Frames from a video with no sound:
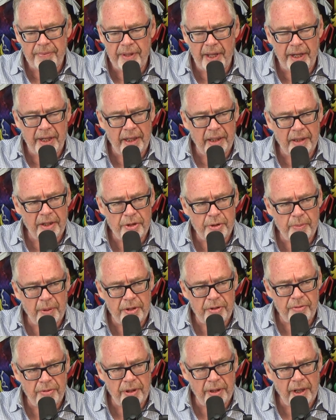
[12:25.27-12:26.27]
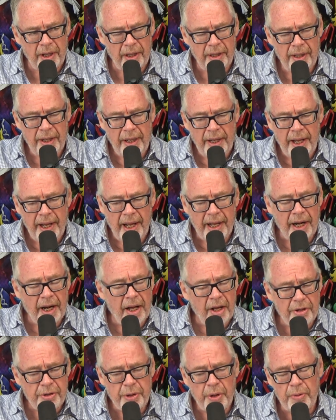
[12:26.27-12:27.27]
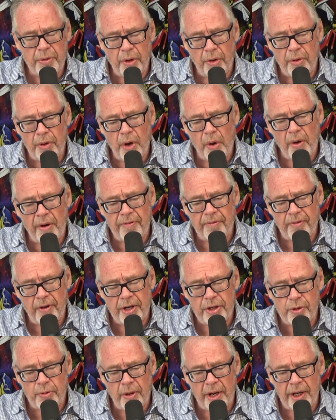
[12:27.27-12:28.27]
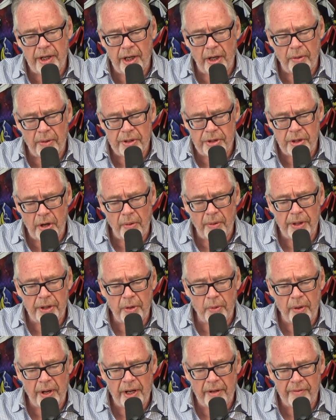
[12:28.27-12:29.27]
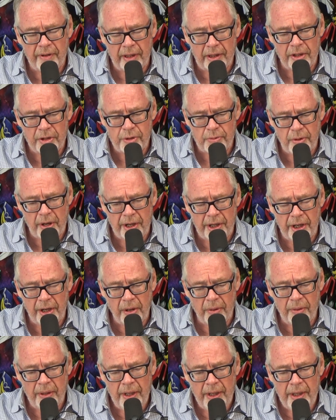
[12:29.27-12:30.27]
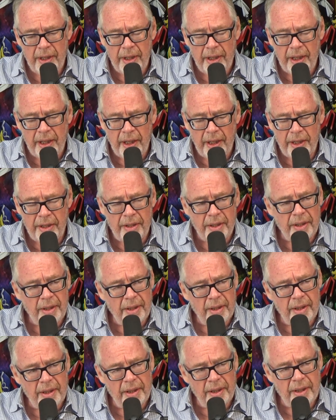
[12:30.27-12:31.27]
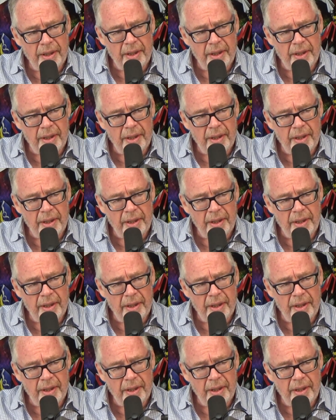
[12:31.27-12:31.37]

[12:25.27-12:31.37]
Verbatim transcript: English Montreal. And I also don't know if French radio is going the way of English radio. I don't think it's dying